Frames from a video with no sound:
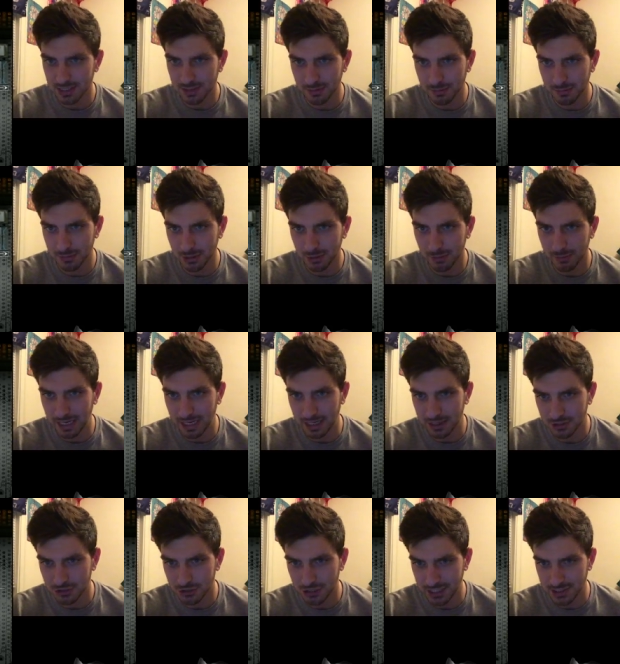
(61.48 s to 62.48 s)
you know, let me go
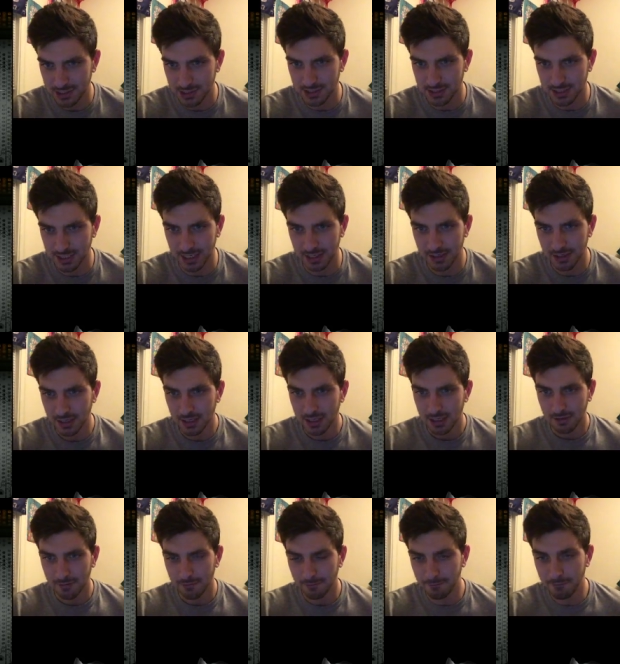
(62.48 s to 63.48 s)
back to chassis design.
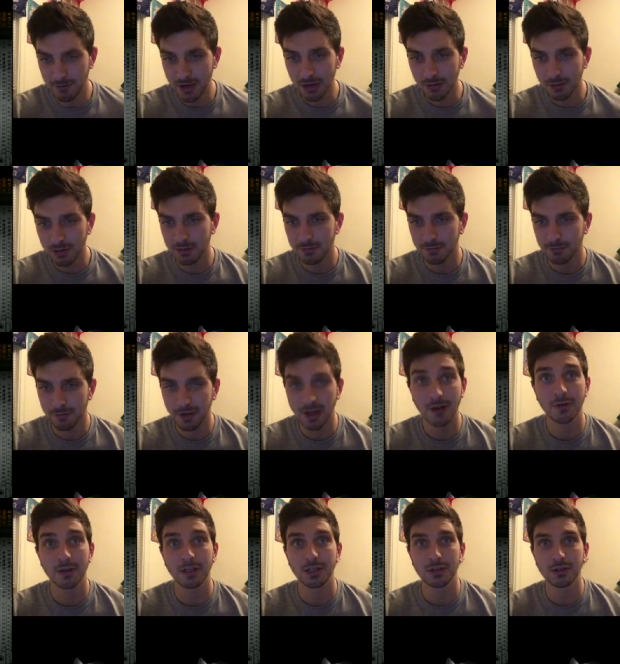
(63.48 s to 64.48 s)
Very,
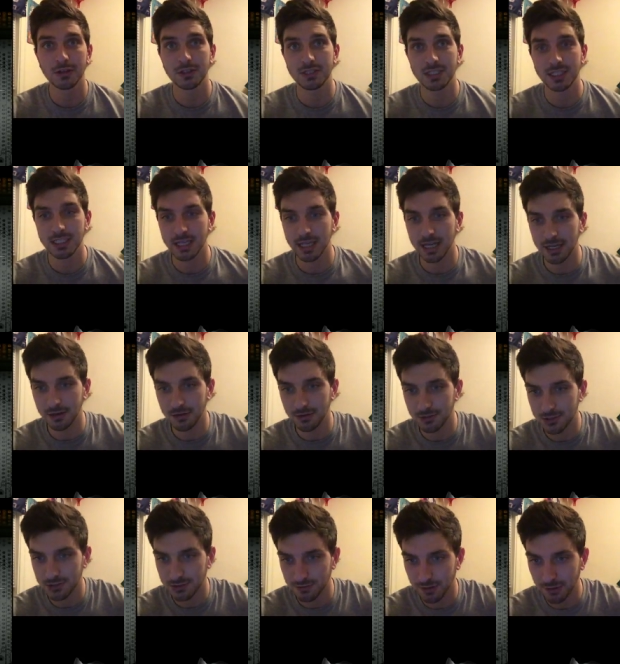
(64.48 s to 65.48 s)
very good
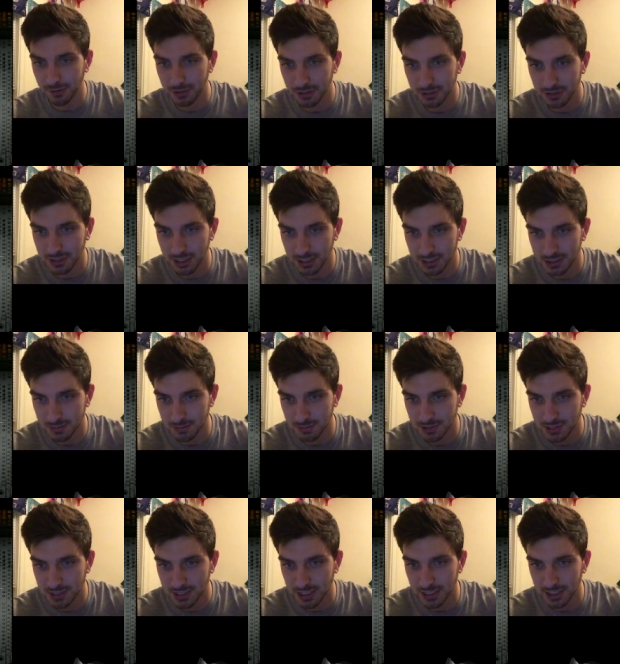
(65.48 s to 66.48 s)
decals, very good custom
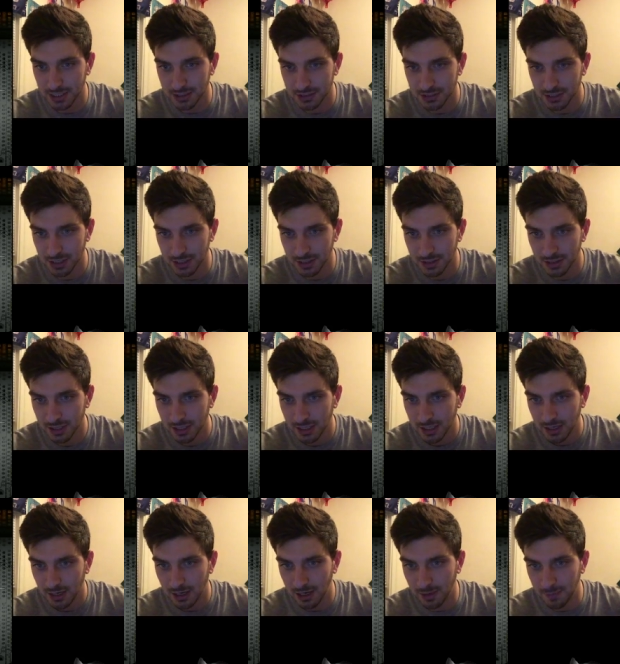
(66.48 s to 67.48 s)
skinning done.
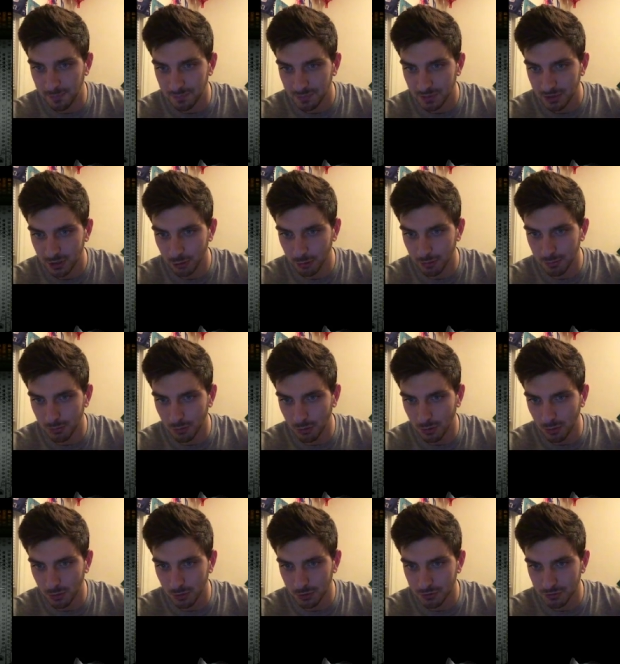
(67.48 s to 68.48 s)
Um, a little bit
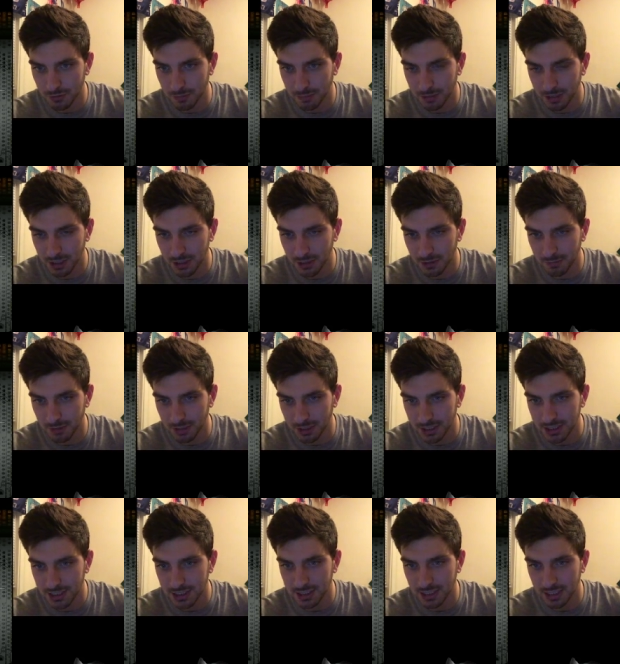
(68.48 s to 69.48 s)
more orange would appear, but
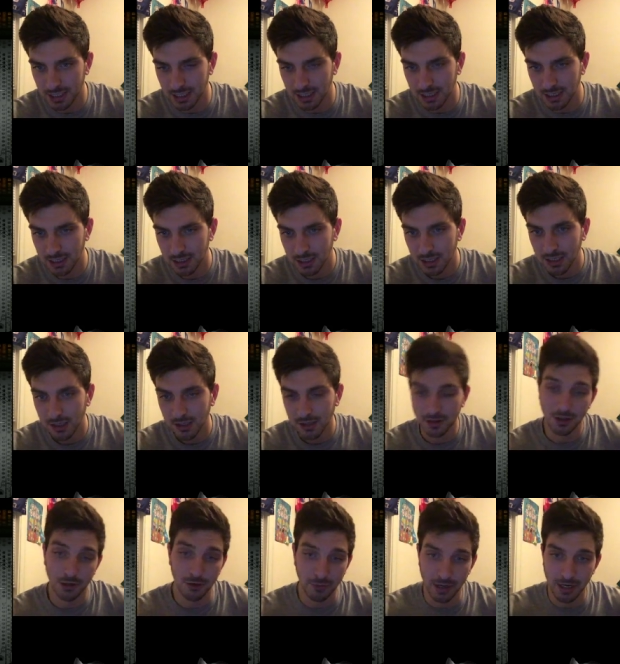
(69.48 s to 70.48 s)
he, uh,
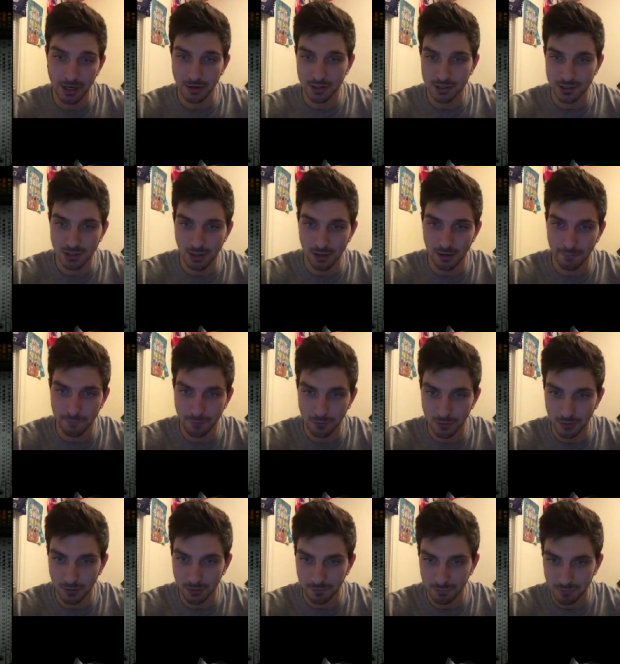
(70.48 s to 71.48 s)
the creator has gone
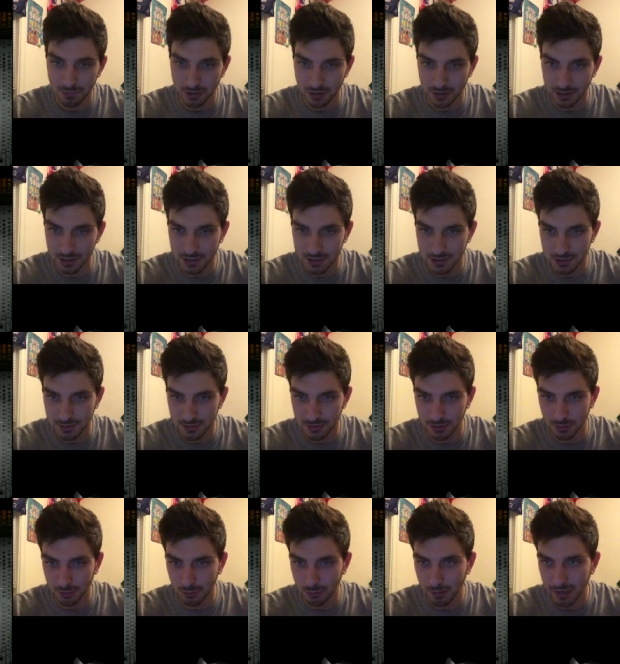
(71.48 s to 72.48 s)
for this
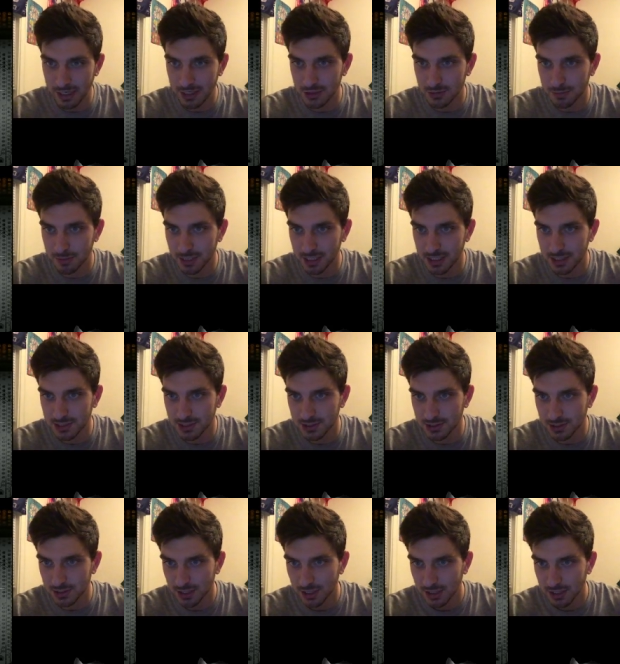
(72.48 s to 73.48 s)
little wedge
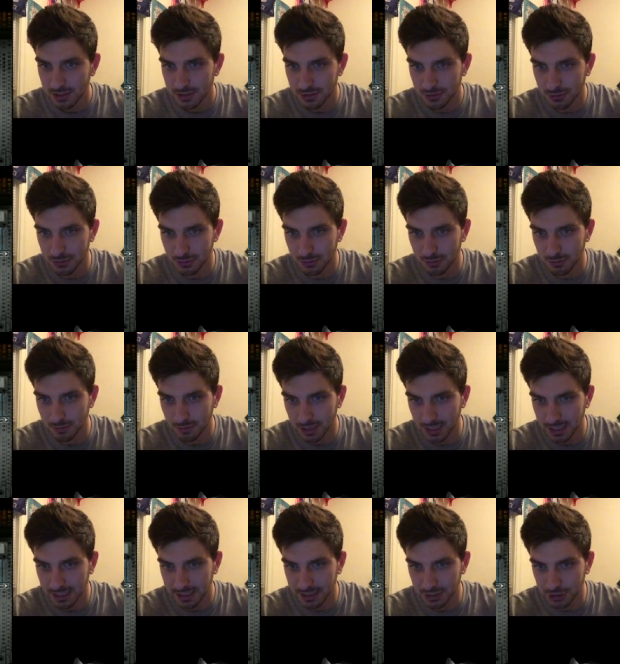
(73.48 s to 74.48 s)
piece to
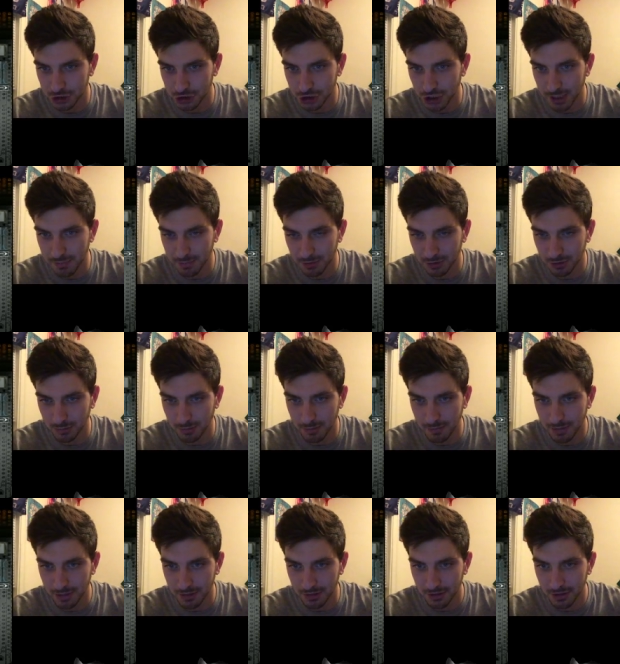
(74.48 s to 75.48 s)
kind of get the shape a little
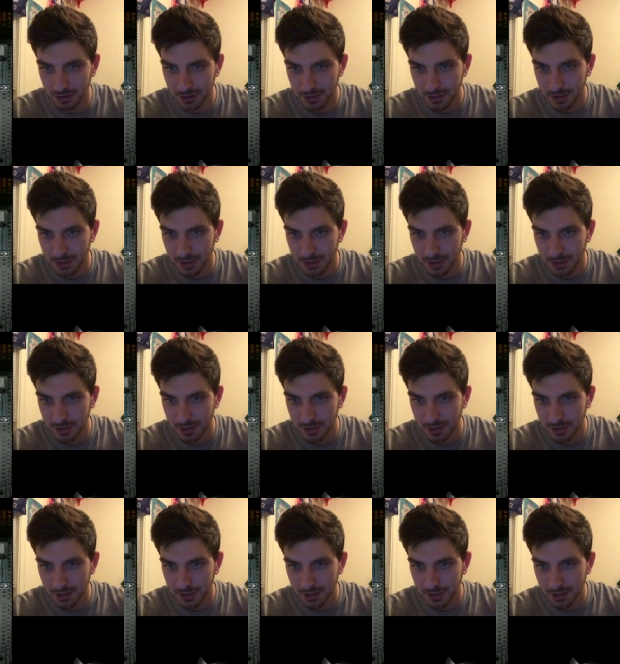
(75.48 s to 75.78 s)
bit better.